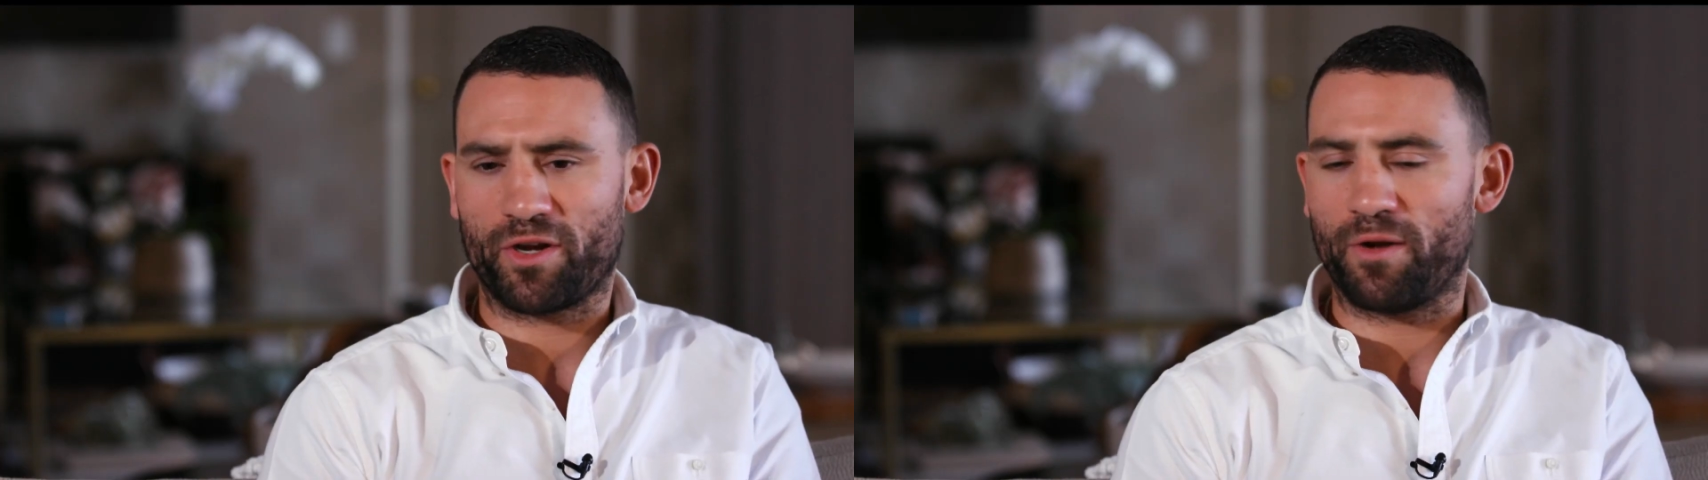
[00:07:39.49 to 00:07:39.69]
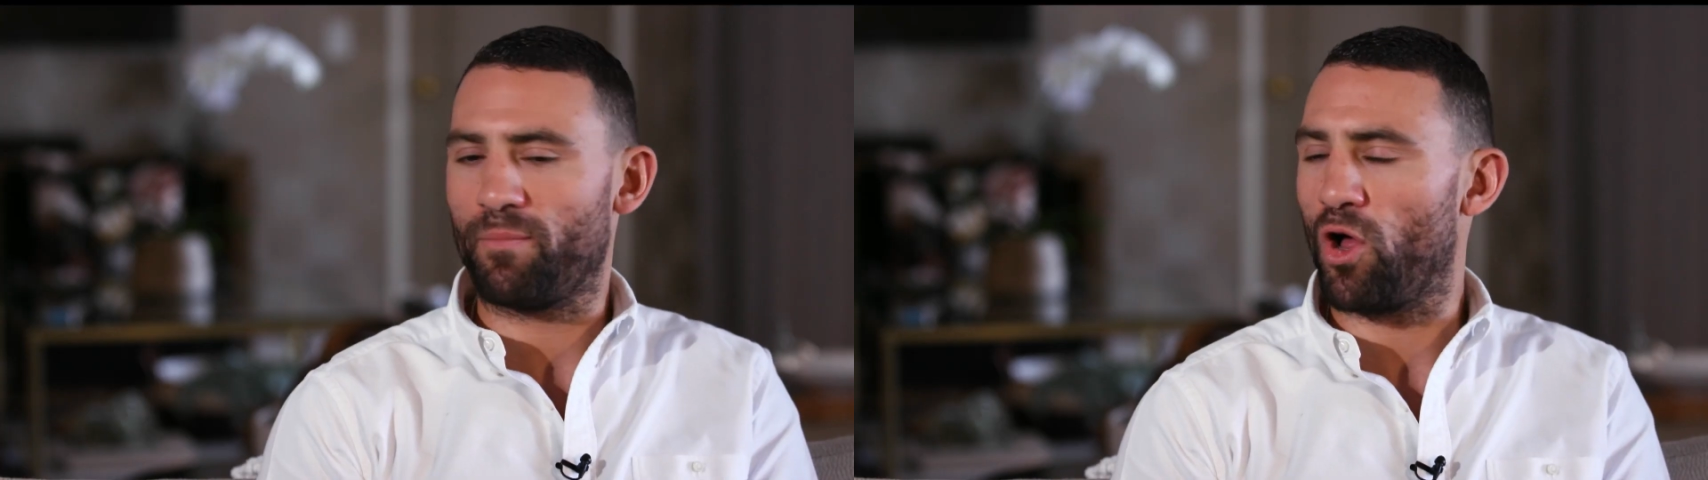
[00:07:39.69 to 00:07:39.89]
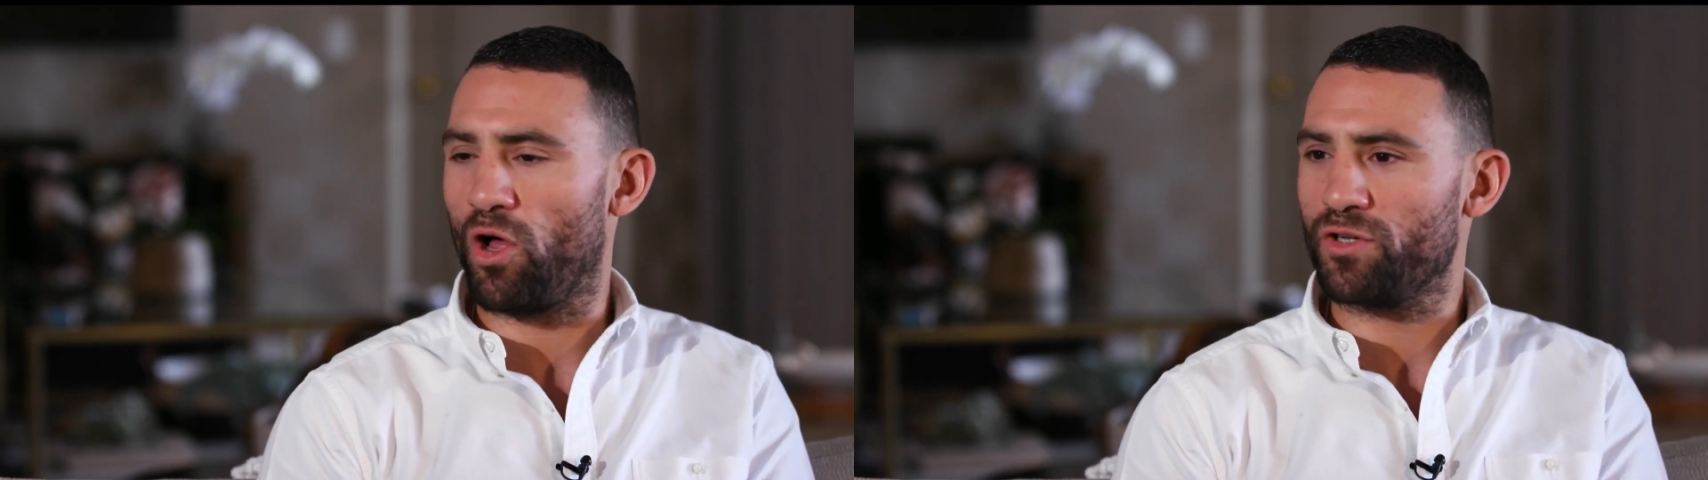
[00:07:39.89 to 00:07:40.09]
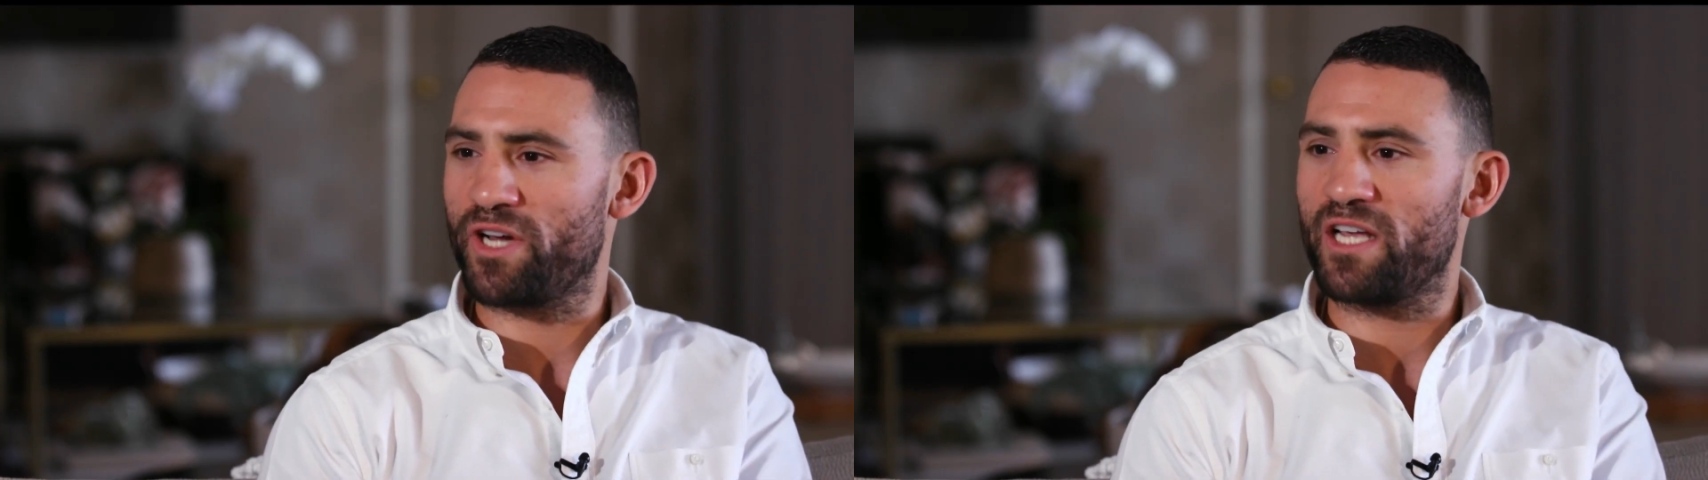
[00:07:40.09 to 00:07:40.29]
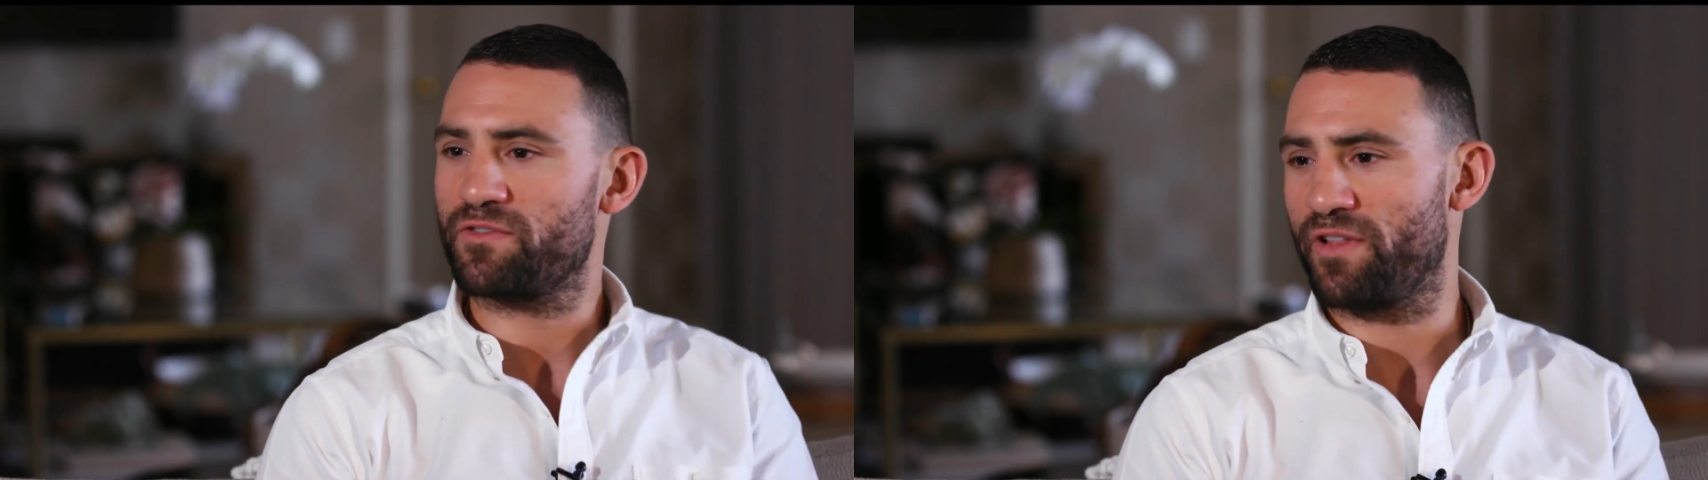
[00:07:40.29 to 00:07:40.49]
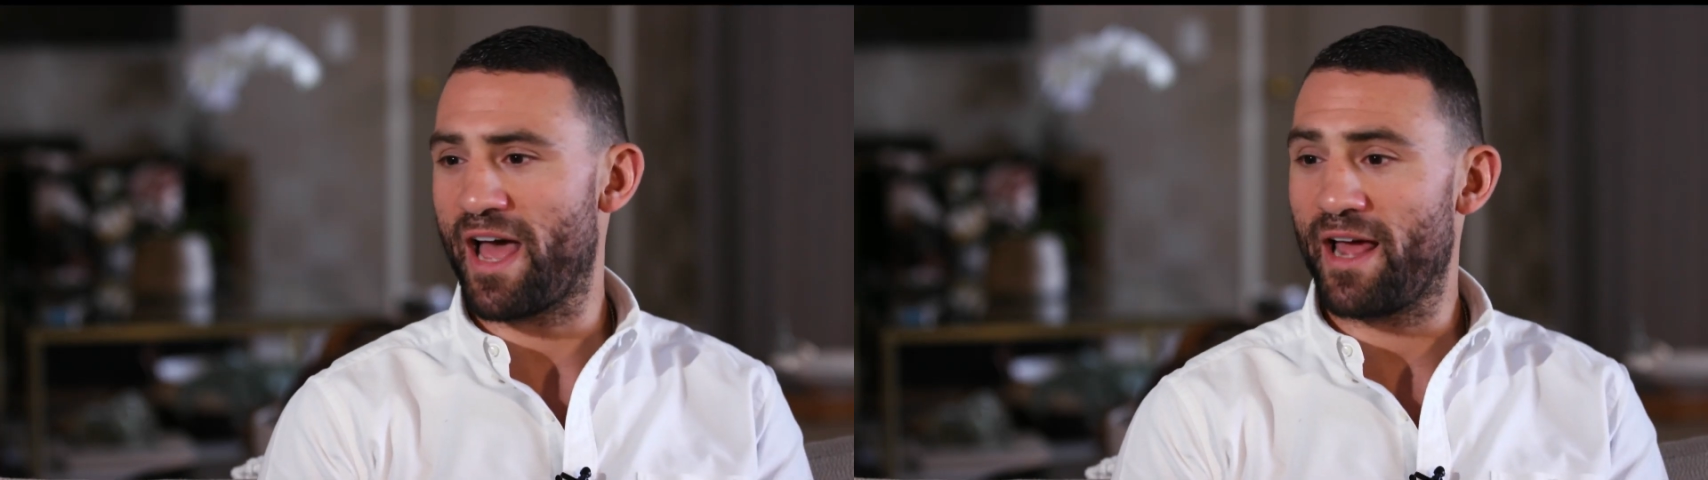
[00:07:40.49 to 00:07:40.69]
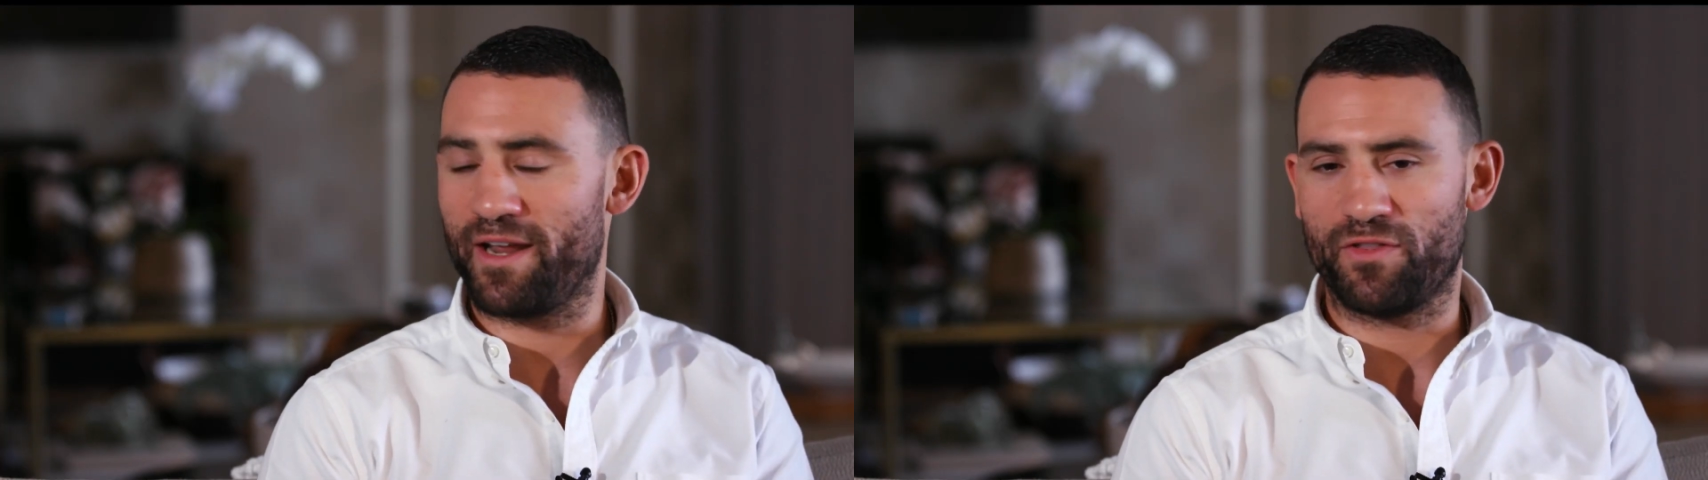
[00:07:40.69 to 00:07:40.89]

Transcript: going to apologize for that.